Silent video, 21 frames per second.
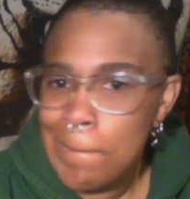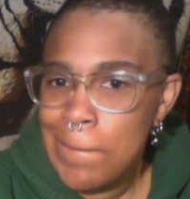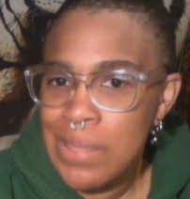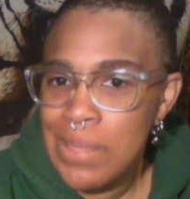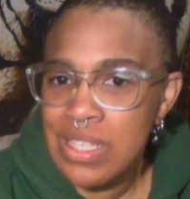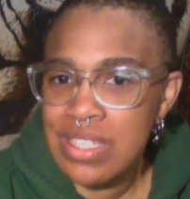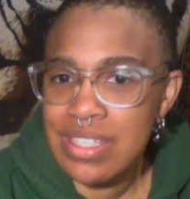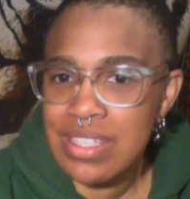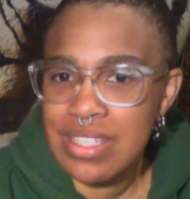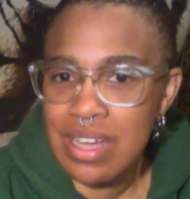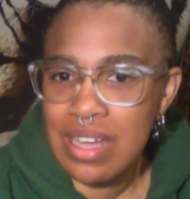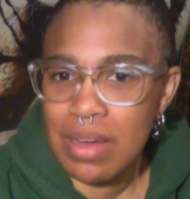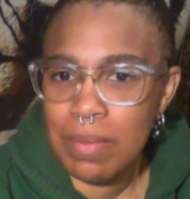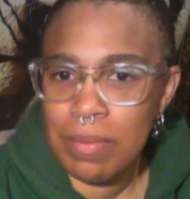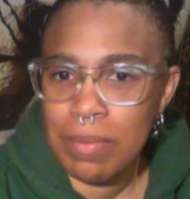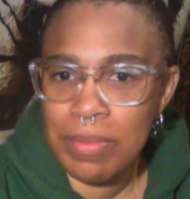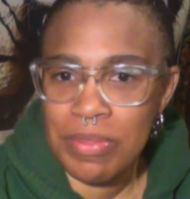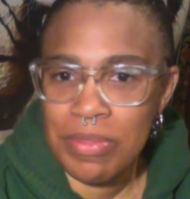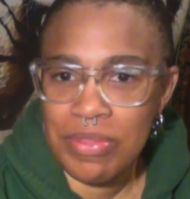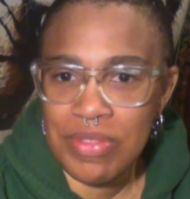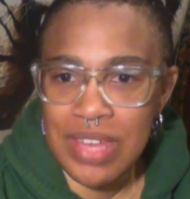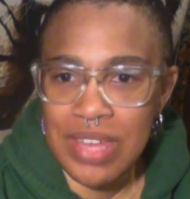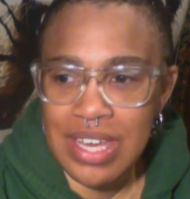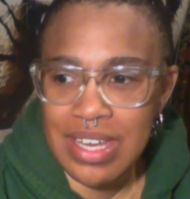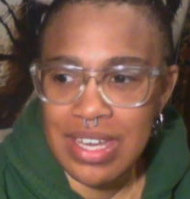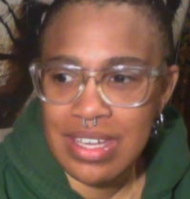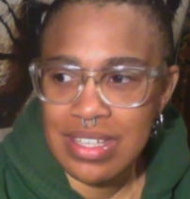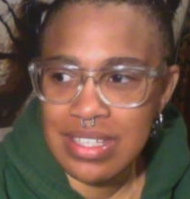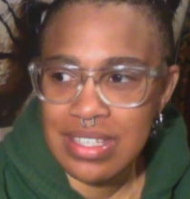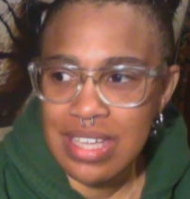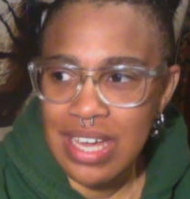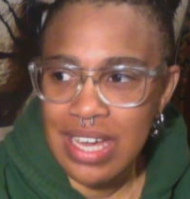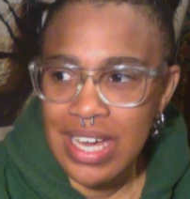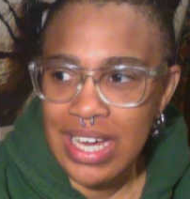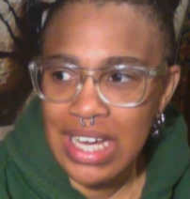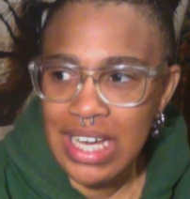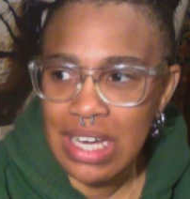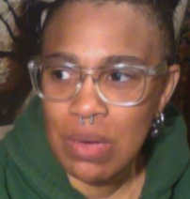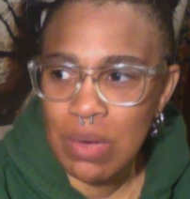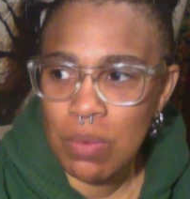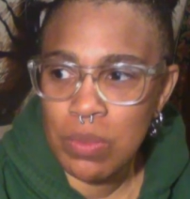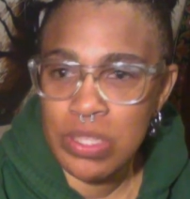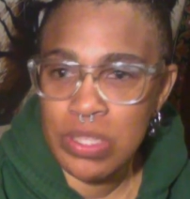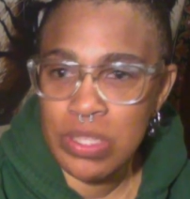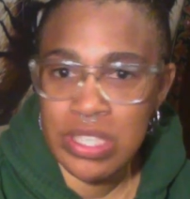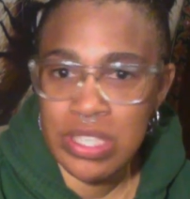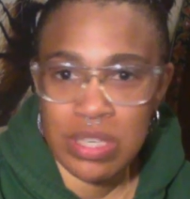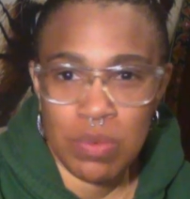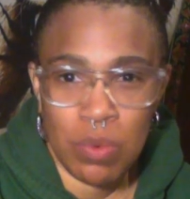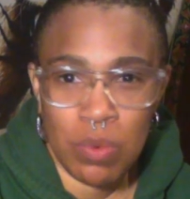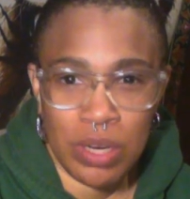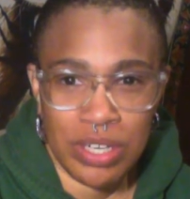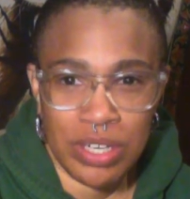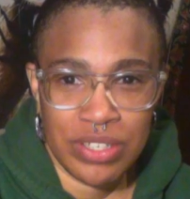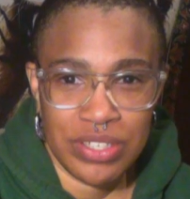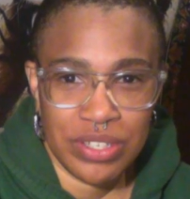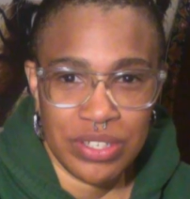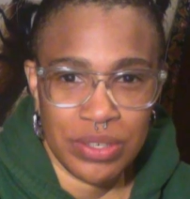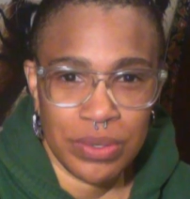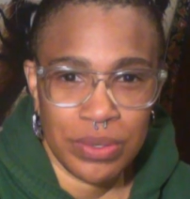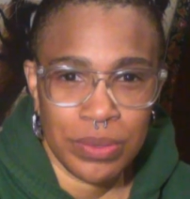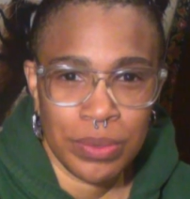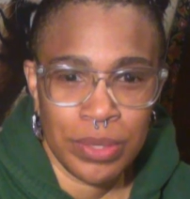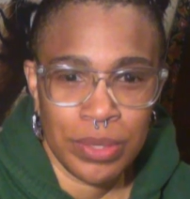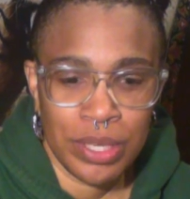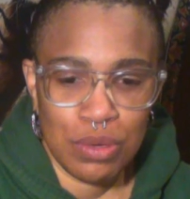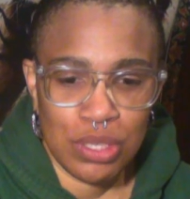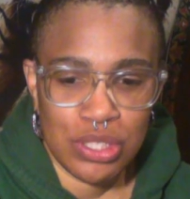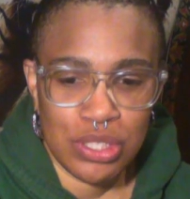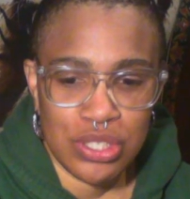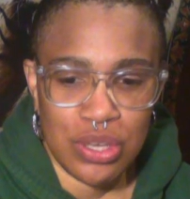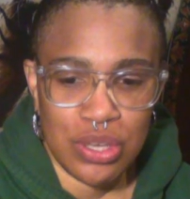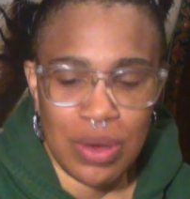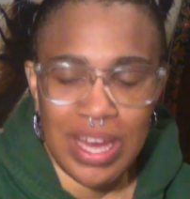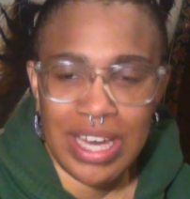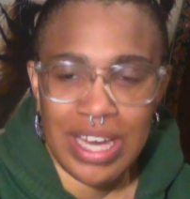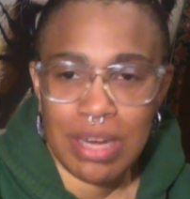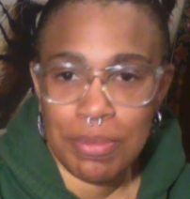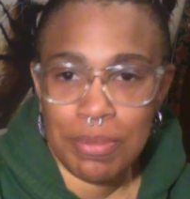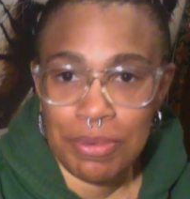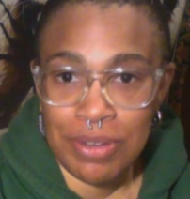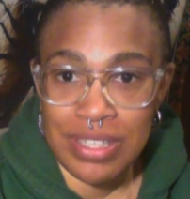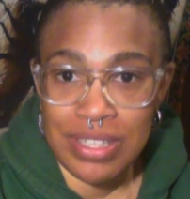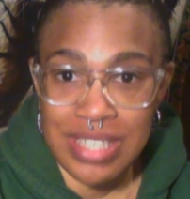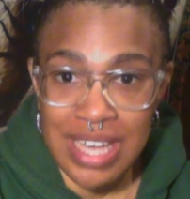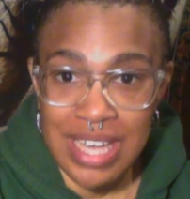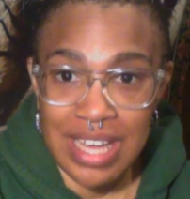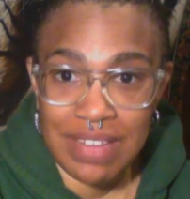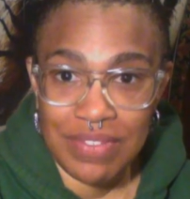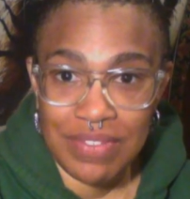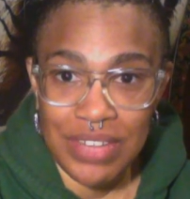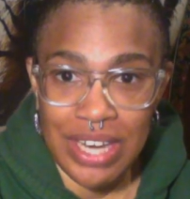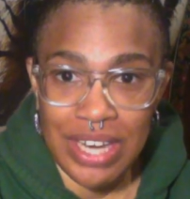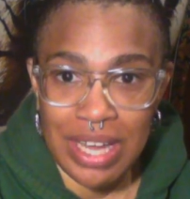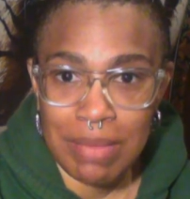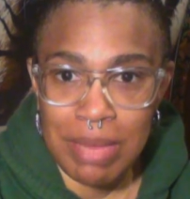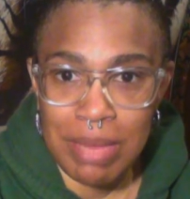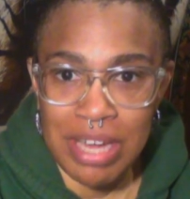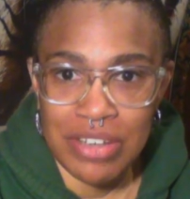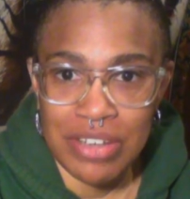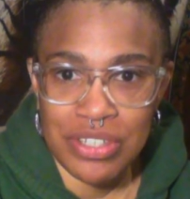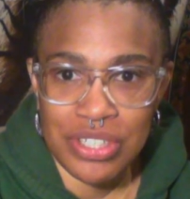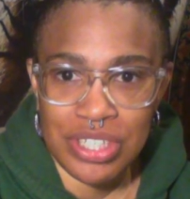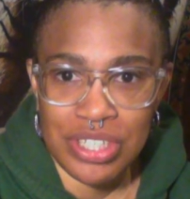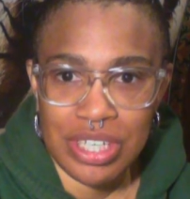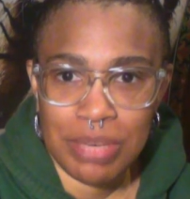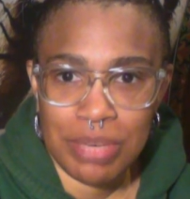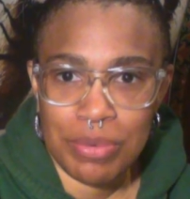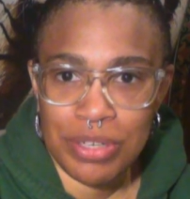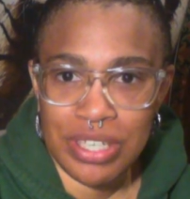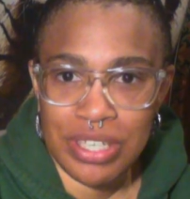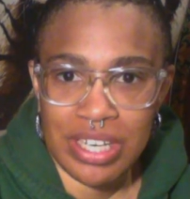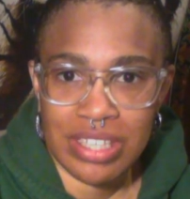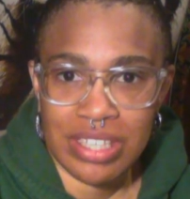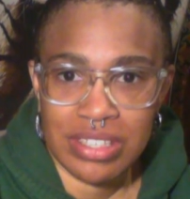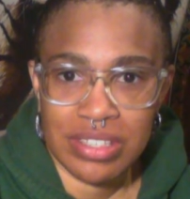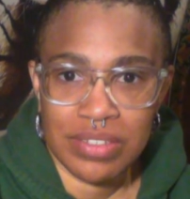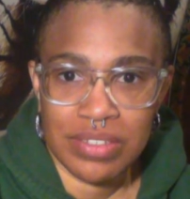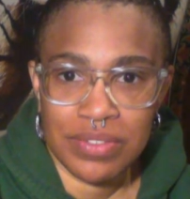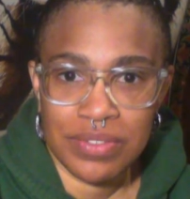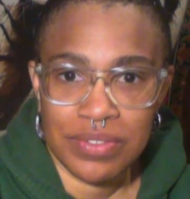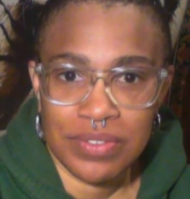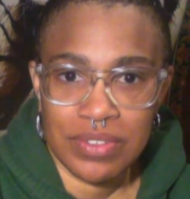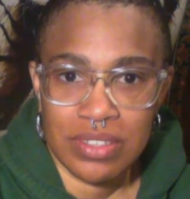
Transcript: some things I did want to do so I could pretend that I'm actually a productive